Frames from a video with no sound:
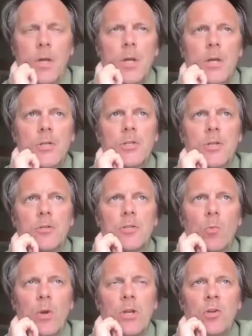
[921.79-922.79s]
So
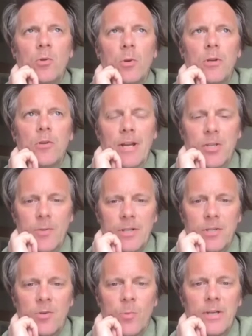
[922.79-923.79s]
when you
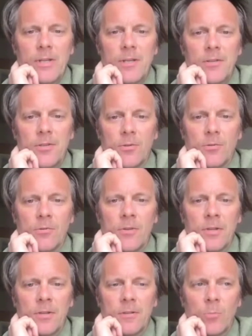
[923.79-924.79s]
graduated, you went into
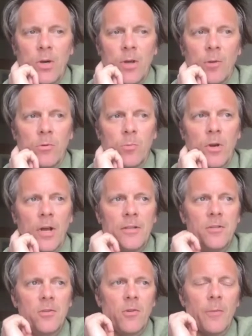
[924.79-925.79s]
the what I
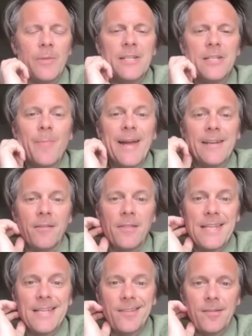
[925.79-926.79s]
describe the independent
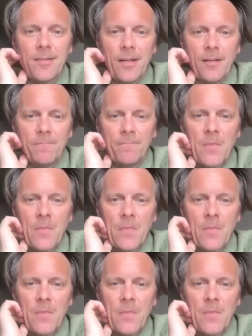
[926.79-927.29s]
theatre scene.